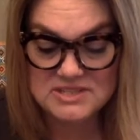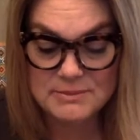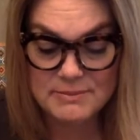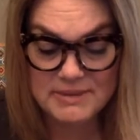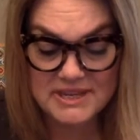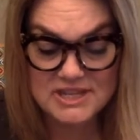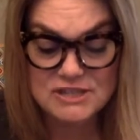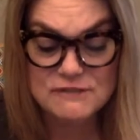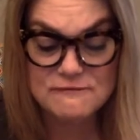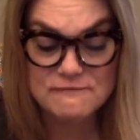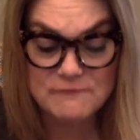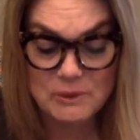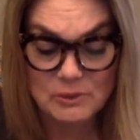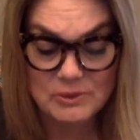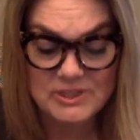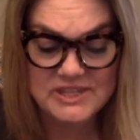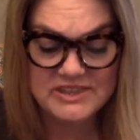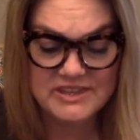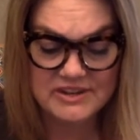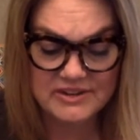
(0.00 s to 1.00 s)
the biggest
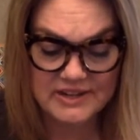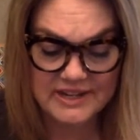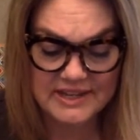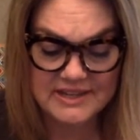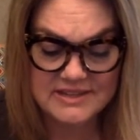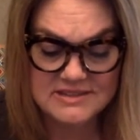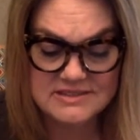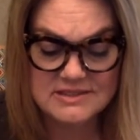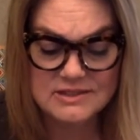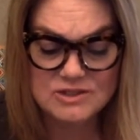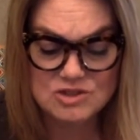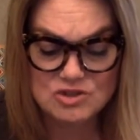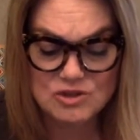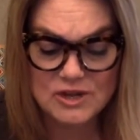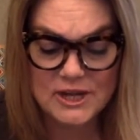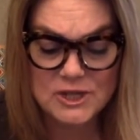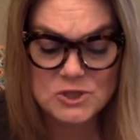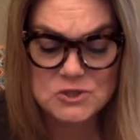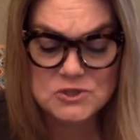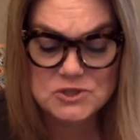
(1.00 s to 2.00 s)
phony there is, and he's
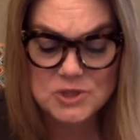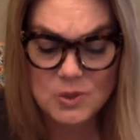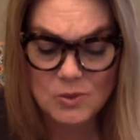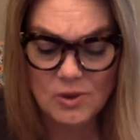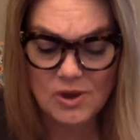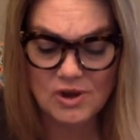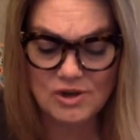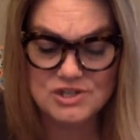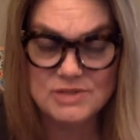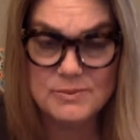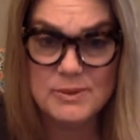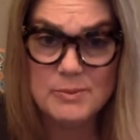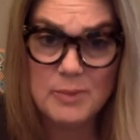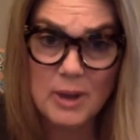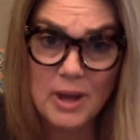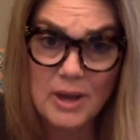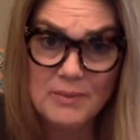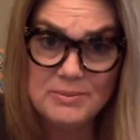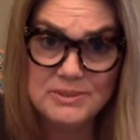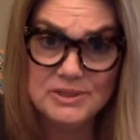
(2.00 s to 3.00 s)
trying so hard to be
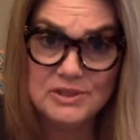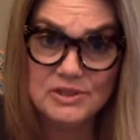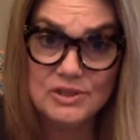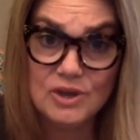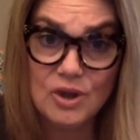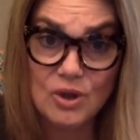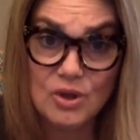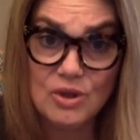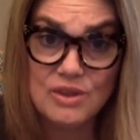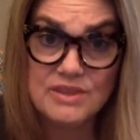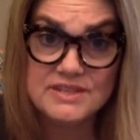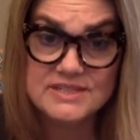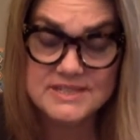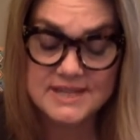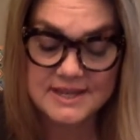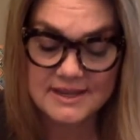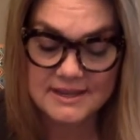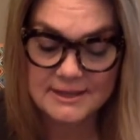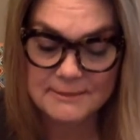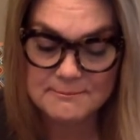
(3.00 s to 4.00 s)
popular all the
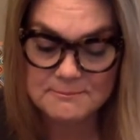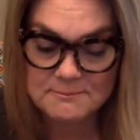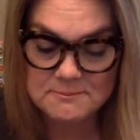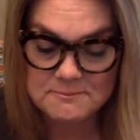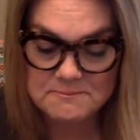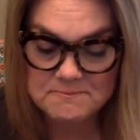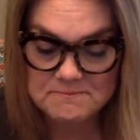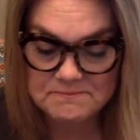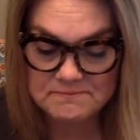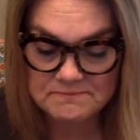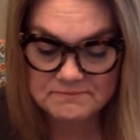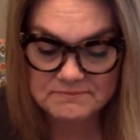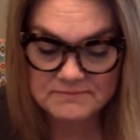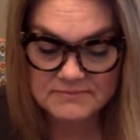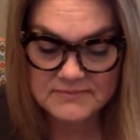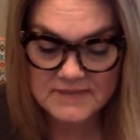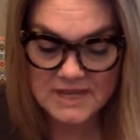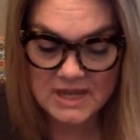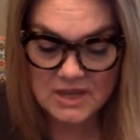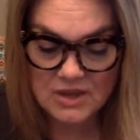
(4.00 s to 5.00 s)
time."
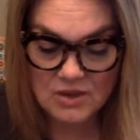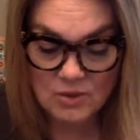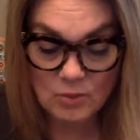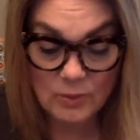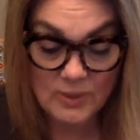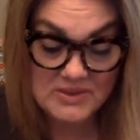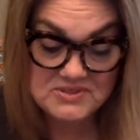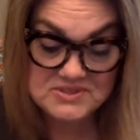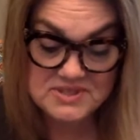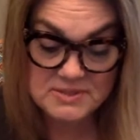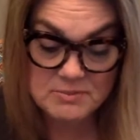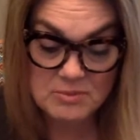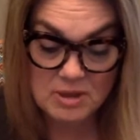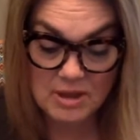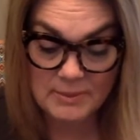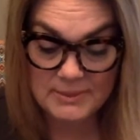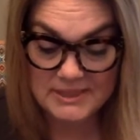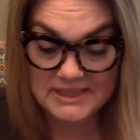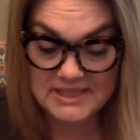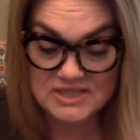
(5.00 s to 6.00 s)
"Well," said
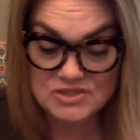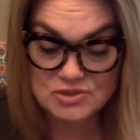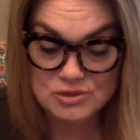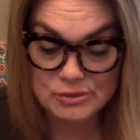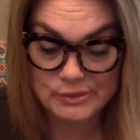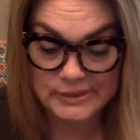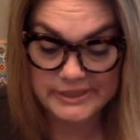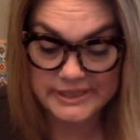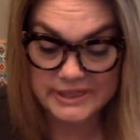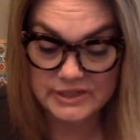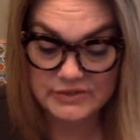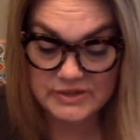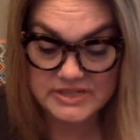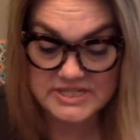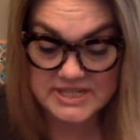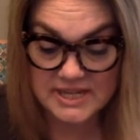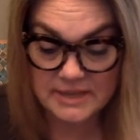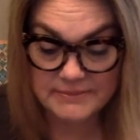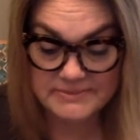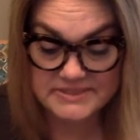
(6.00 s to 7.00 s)
Mom, "at least Julian
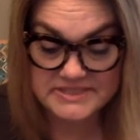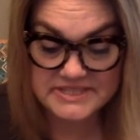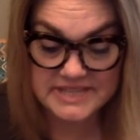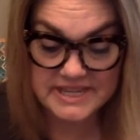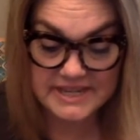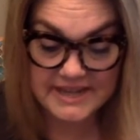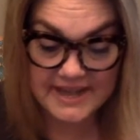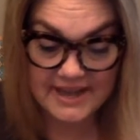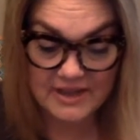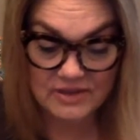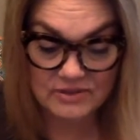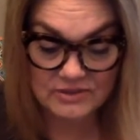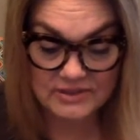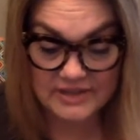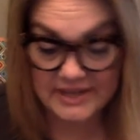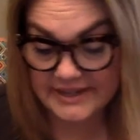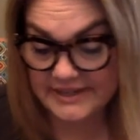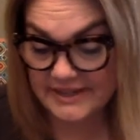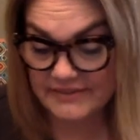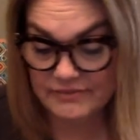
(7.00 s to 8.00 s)
agreed to help this kid out.
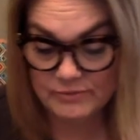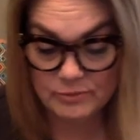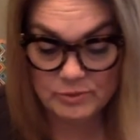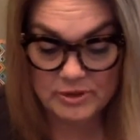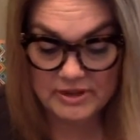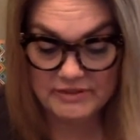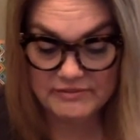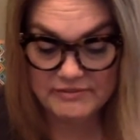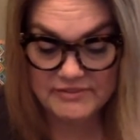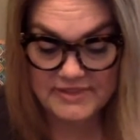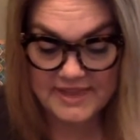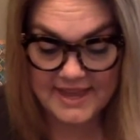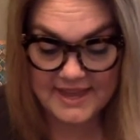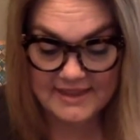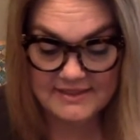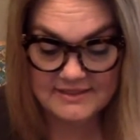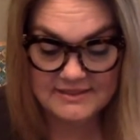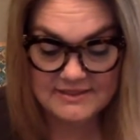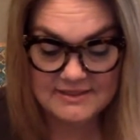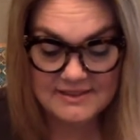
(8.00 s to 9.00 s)
Gotta give him credit for
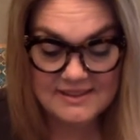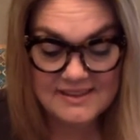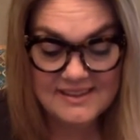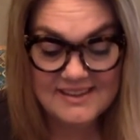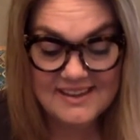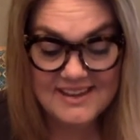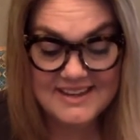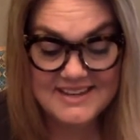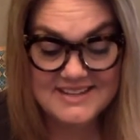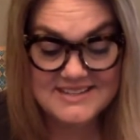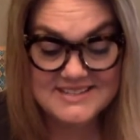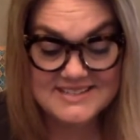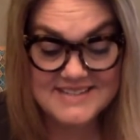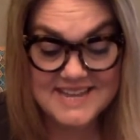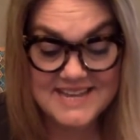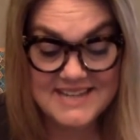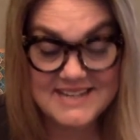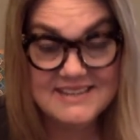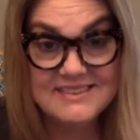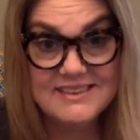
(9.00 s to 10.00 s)
that." I didn't
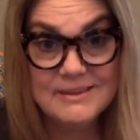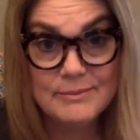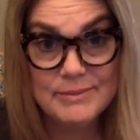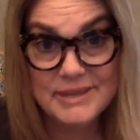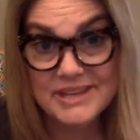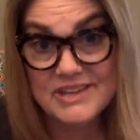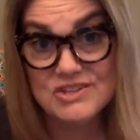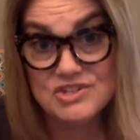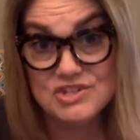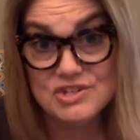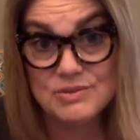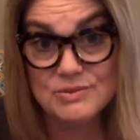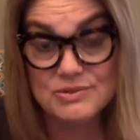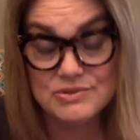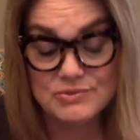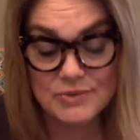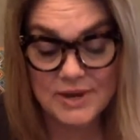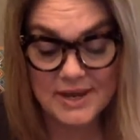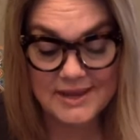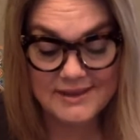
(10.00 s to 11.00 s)
say anything because she
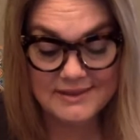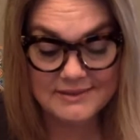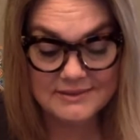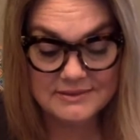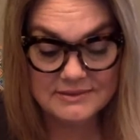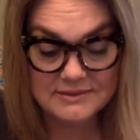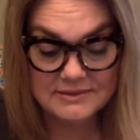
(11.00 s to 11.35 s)
was right.